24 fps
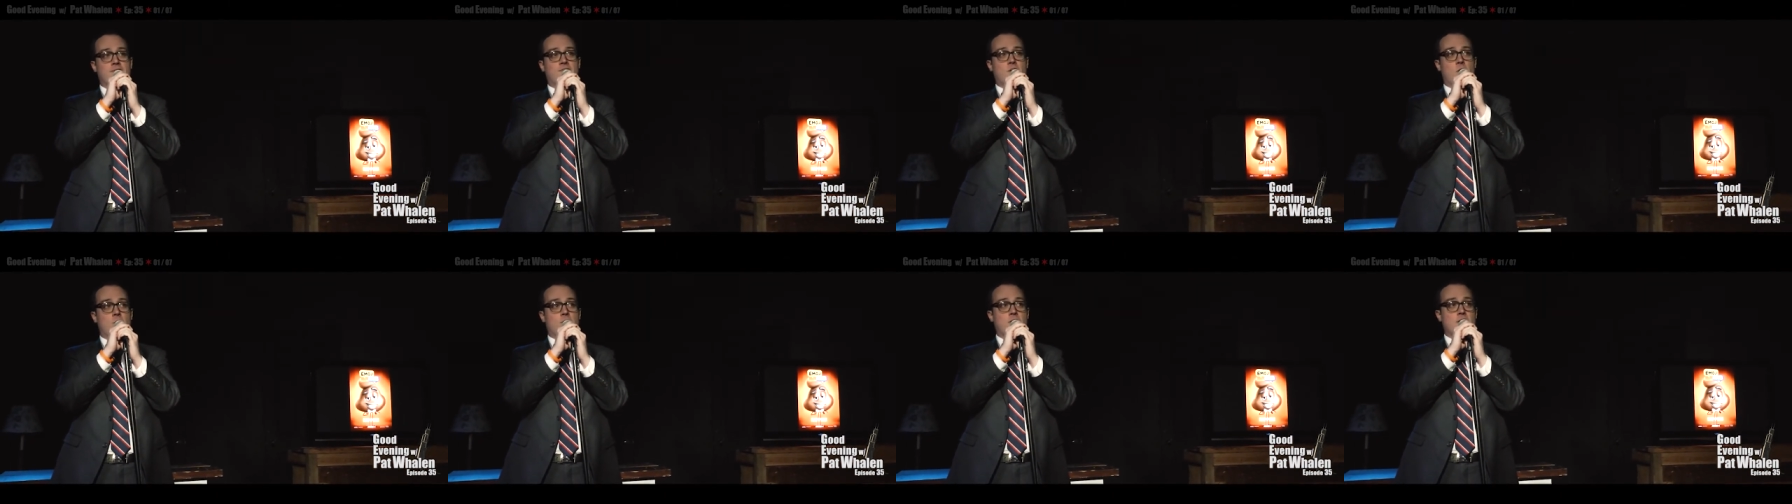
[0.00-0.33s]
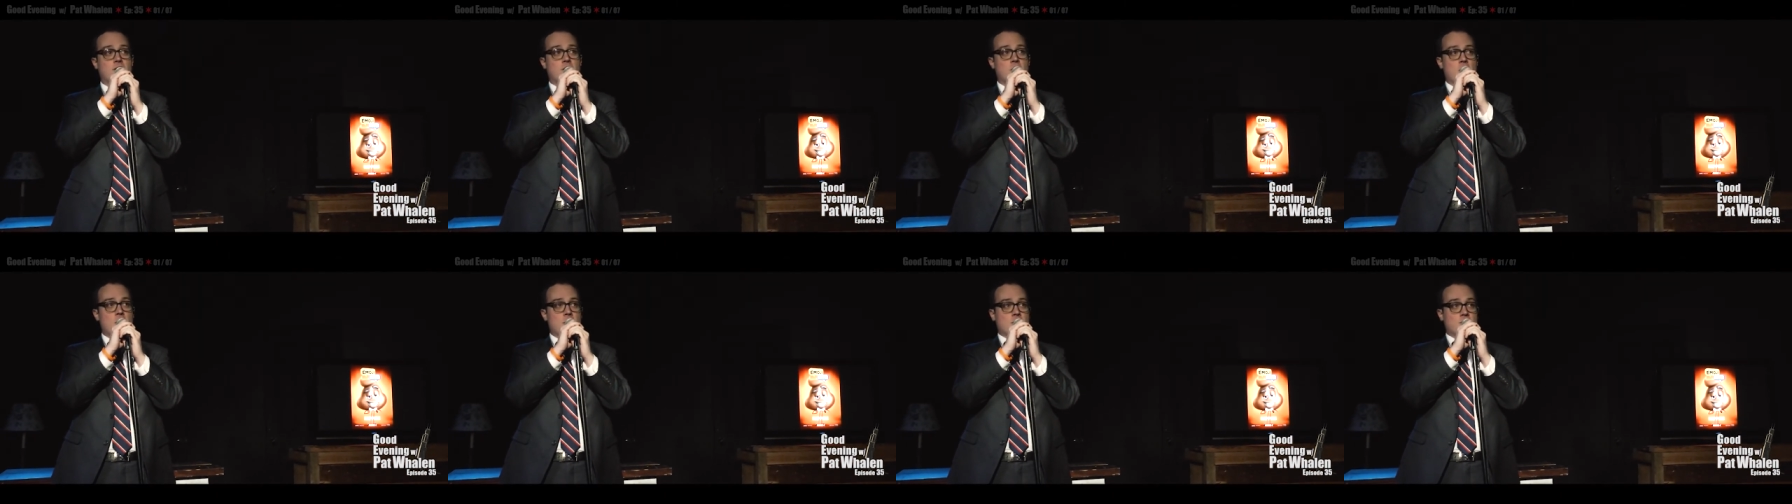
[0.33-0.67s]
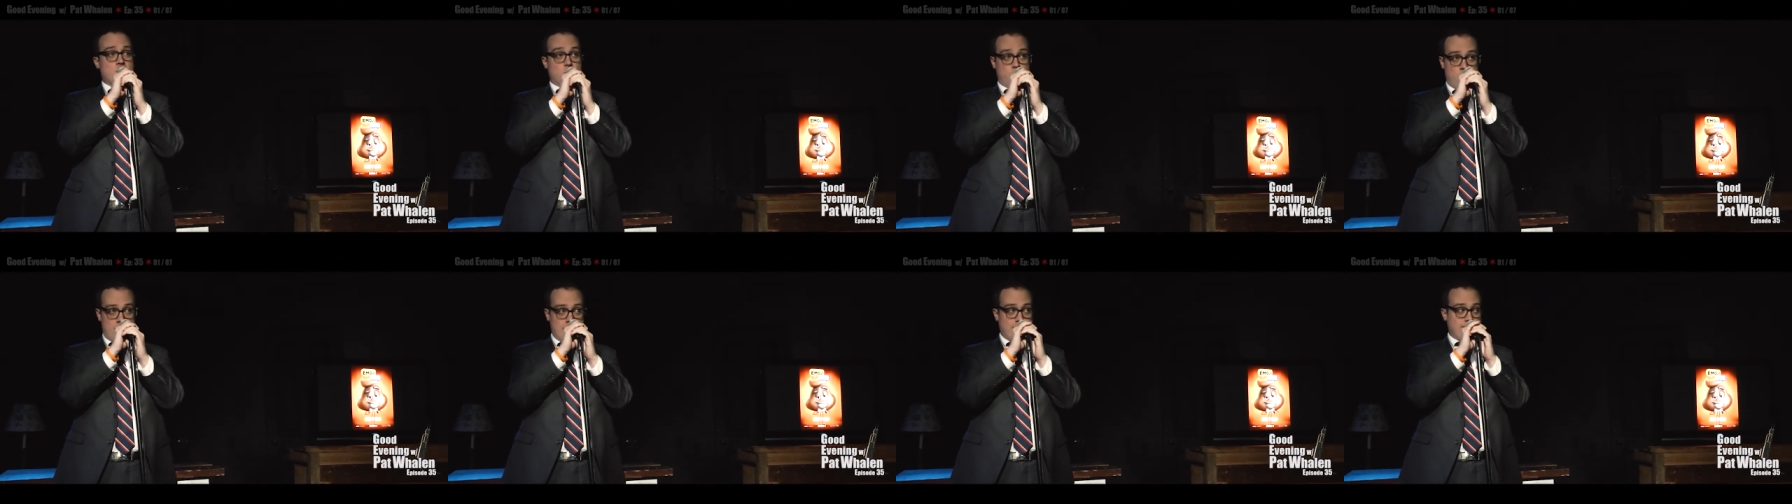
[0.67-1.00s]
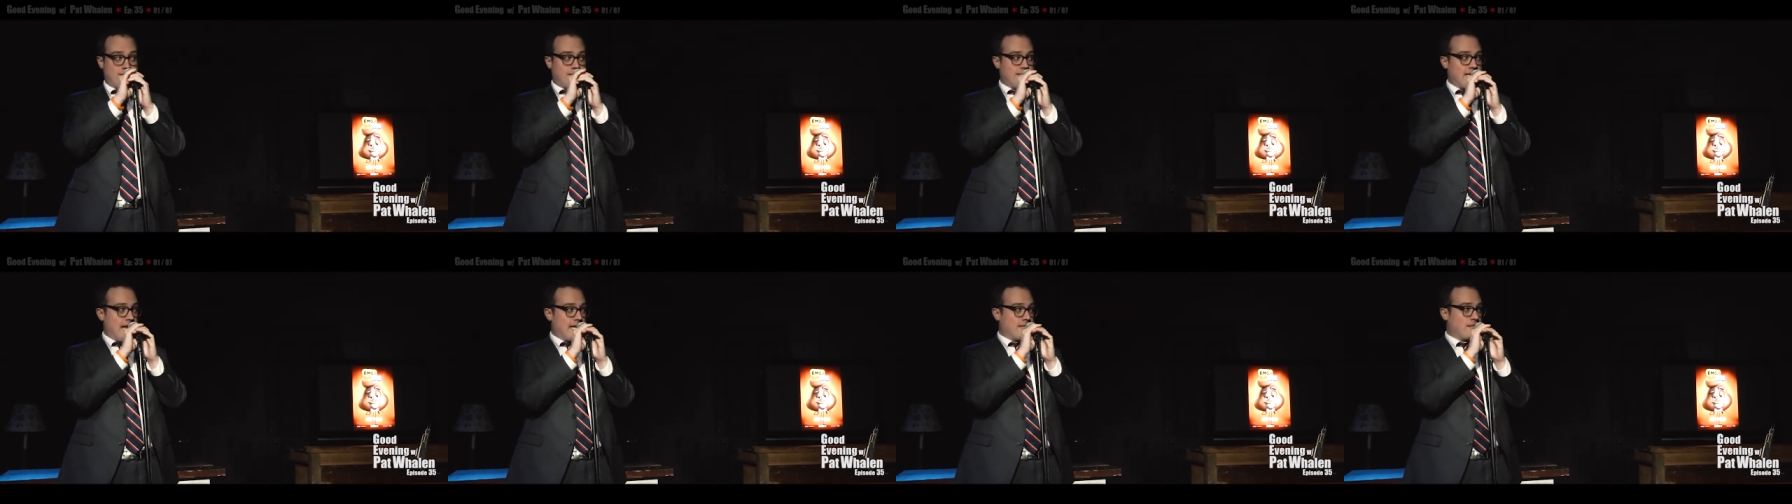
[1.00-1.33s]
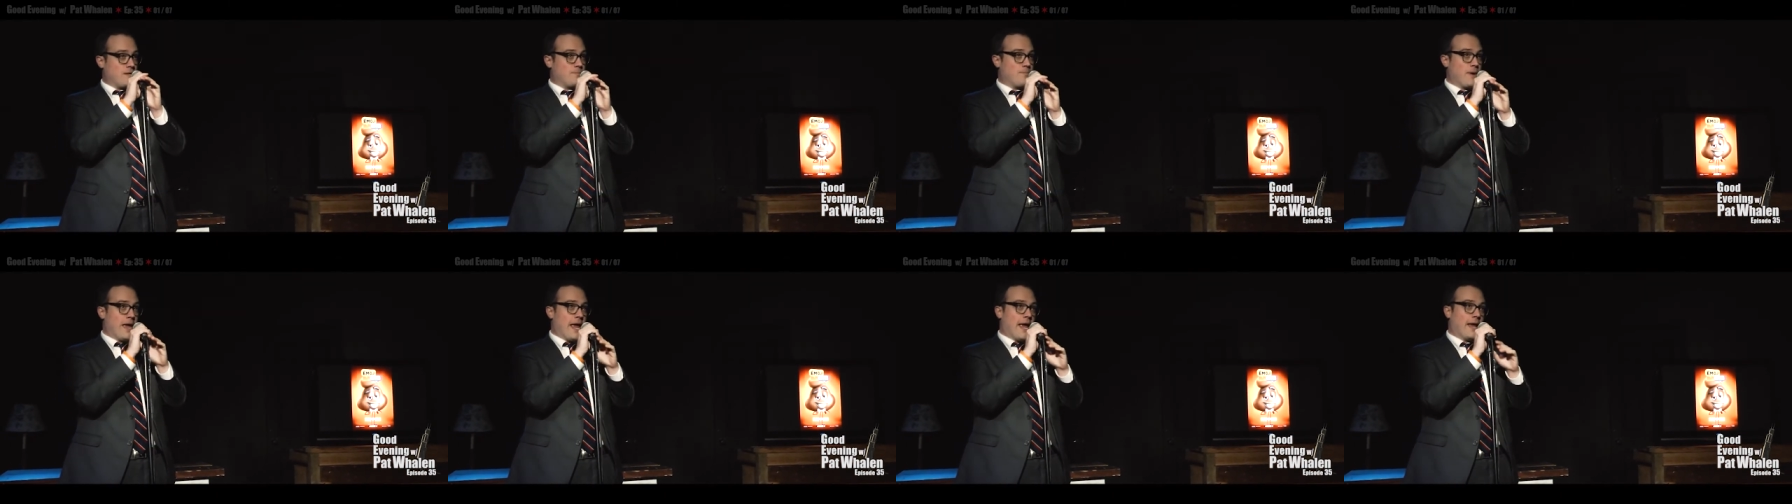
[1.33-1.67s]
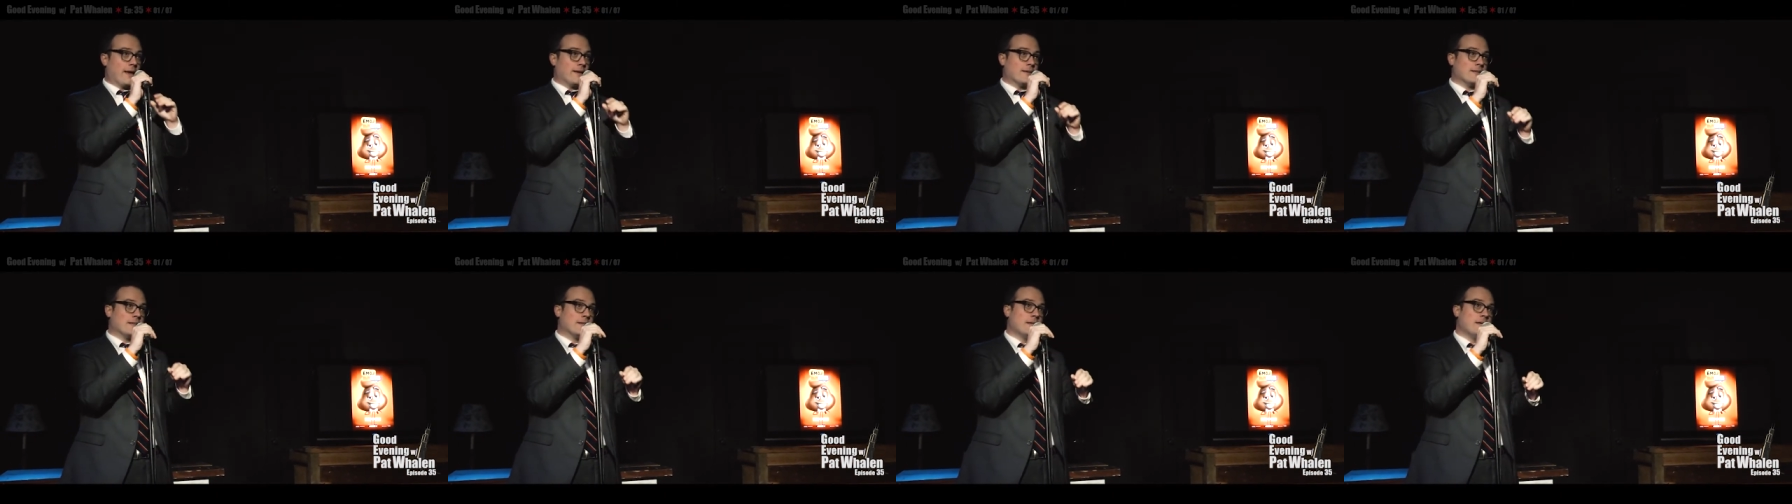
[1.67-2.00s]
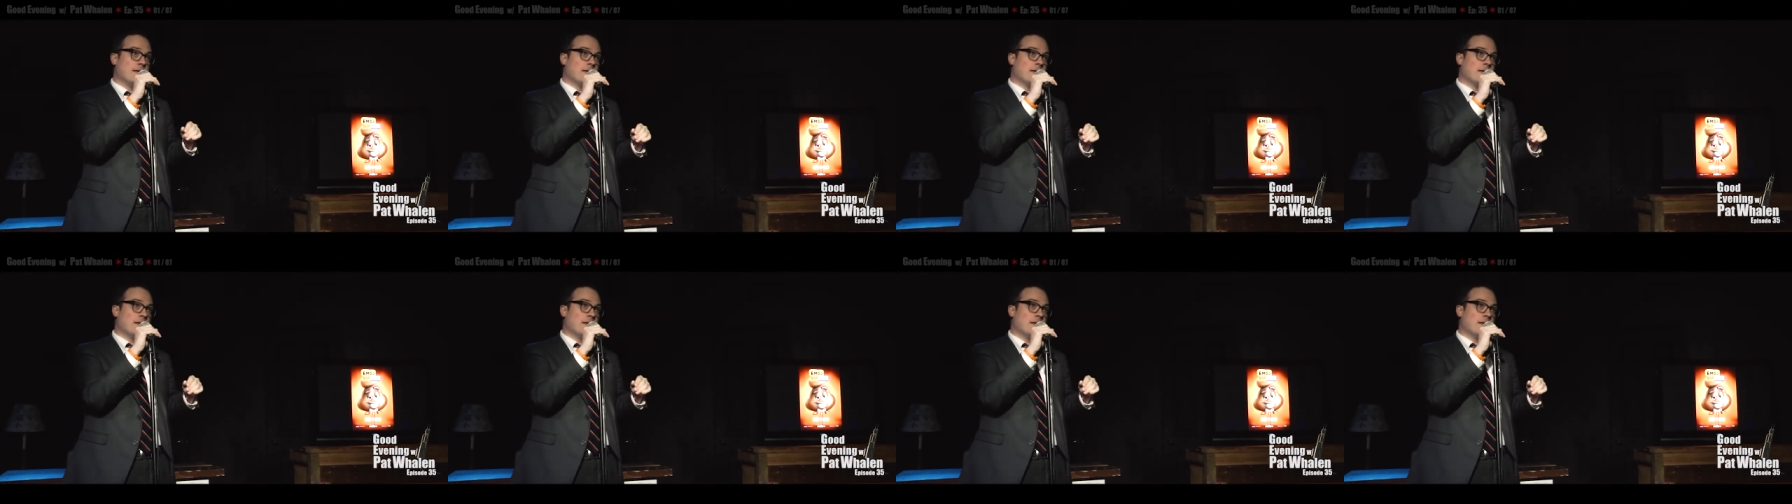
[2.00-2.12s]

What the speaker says: voted to reinstate the ban.